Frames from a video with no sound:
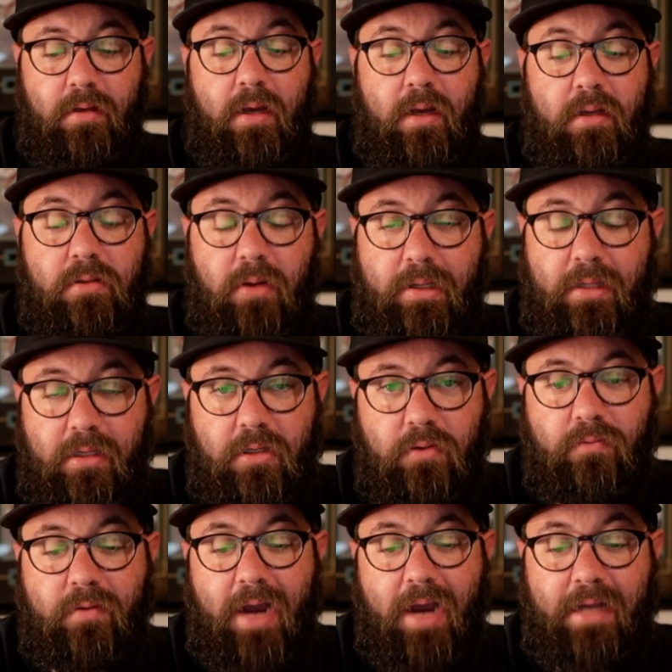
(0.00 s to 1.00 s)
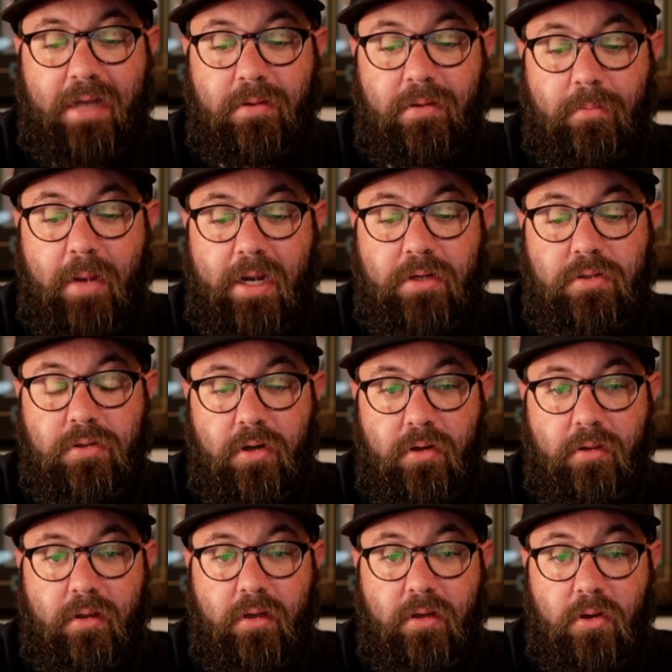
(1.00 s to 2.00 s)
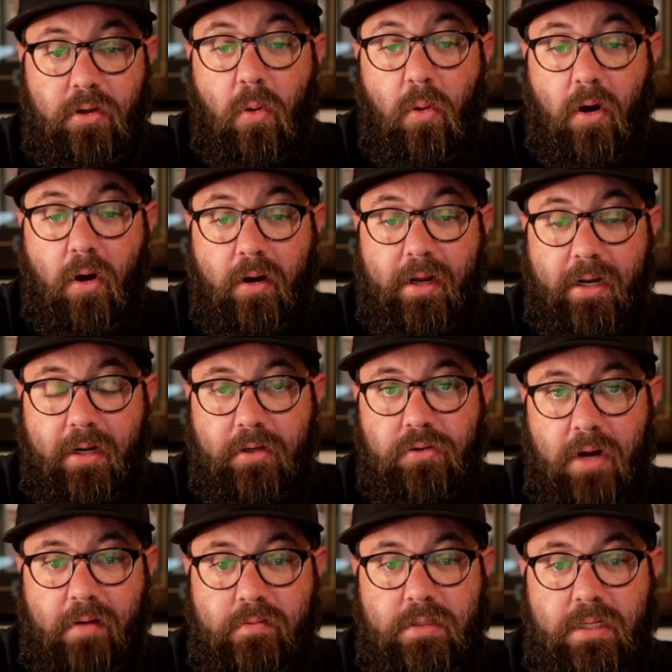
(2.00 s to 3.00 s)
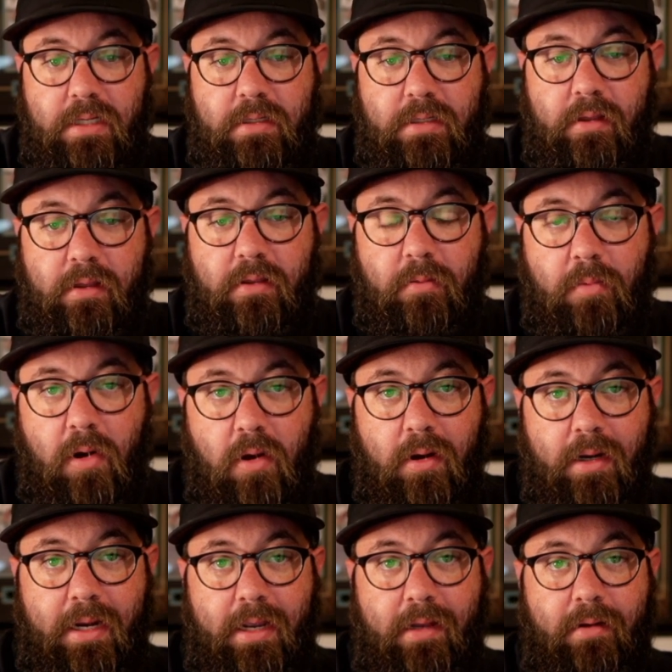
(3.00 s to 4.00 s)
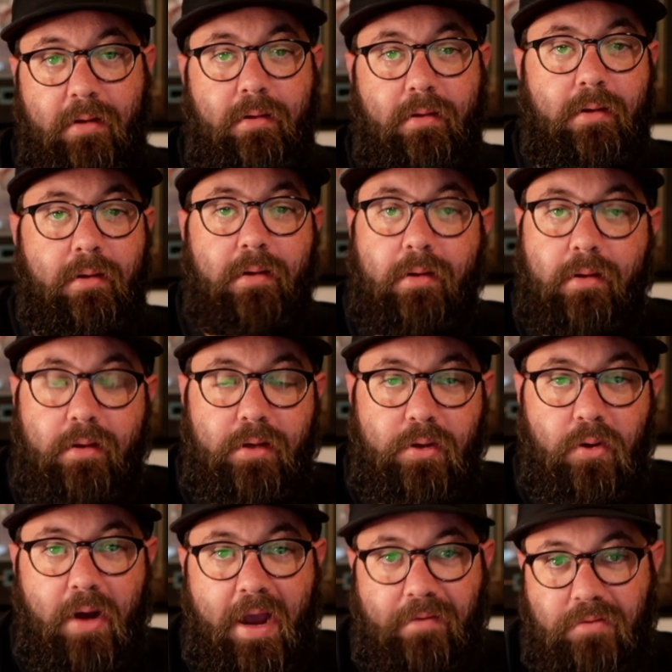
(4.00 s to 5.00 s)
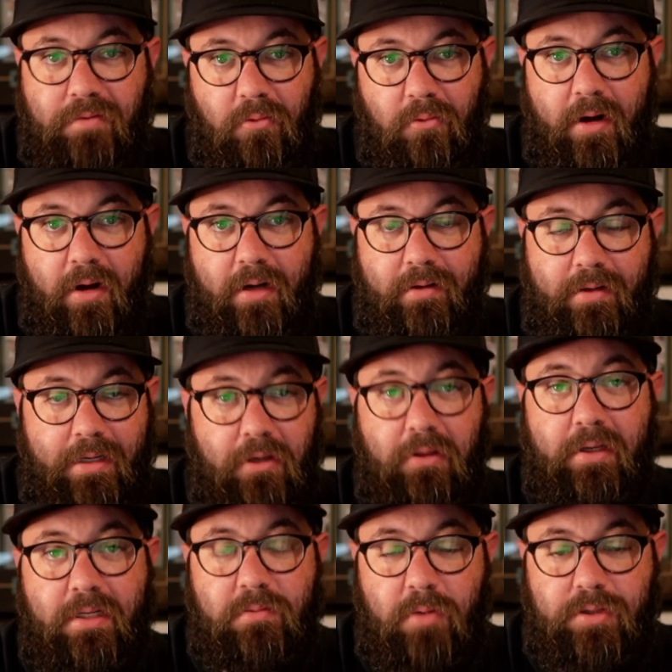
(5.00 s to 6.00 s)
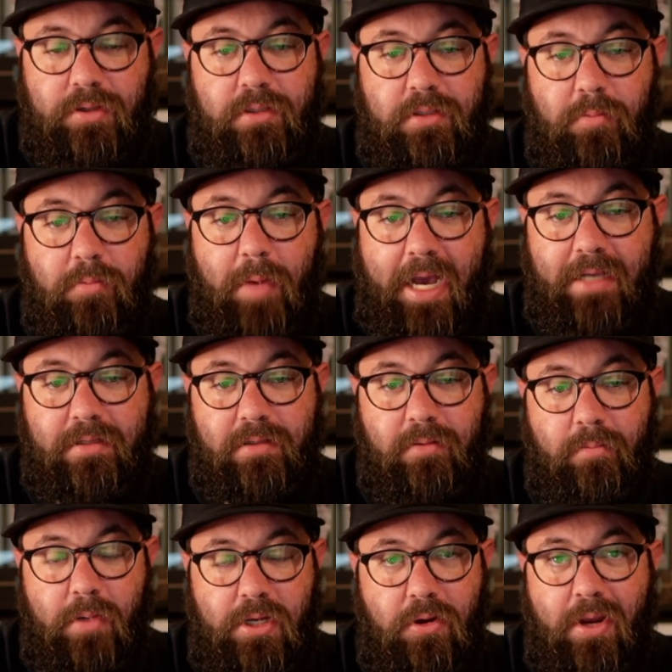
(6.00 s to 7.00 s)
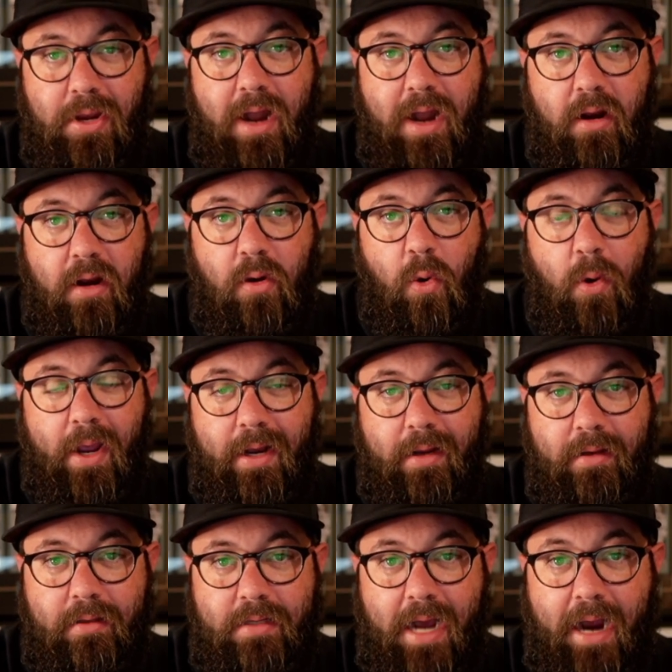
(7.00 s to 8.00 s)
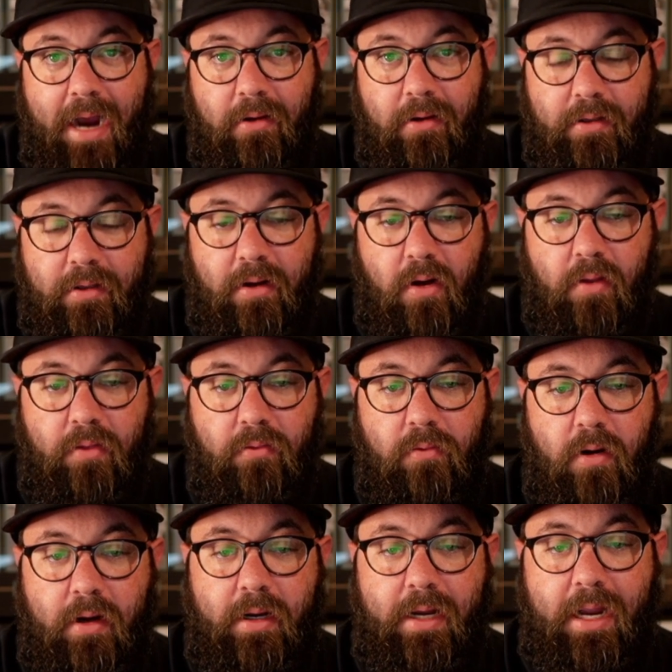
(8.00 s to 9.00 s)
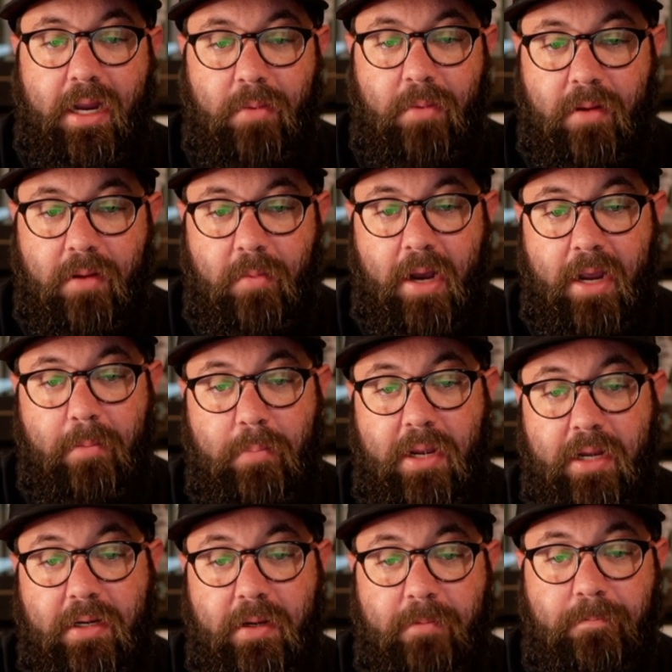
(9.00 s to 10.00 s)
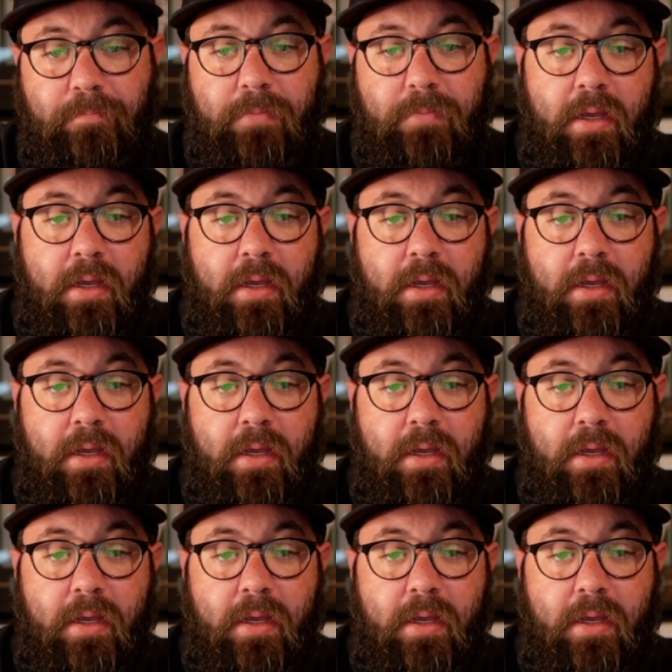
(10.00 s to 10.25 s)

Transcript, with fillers: So I think you've got to make sure that you are getting Travis Etienne the ball. Again, you don't have to run it nearly as much as you pass it, but you cannot quit entirely on the running game, in my opinion.